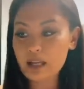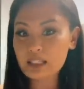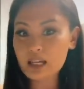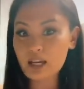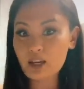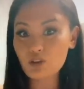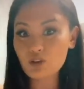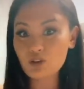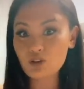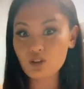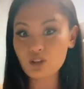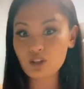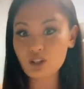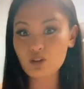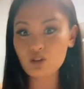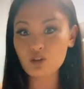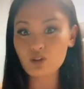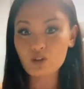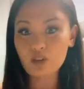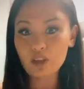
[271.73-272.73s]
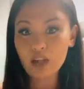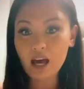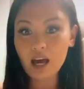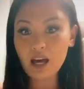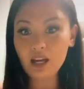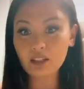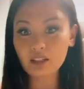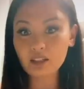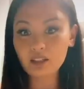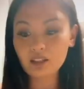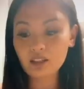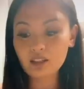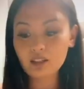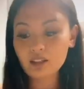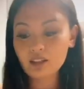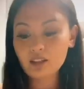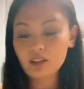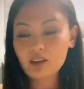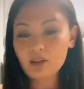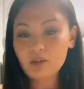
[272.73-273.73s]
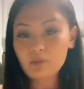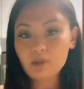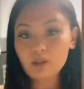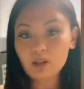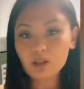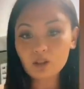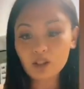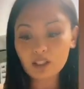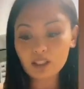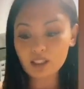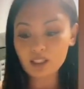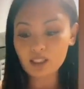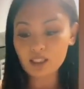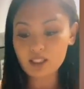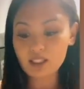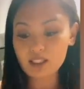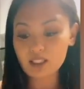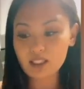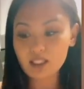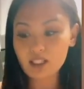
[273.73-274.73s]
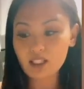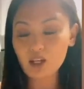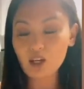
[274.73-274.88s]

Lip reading: I used to just do that, but look at this.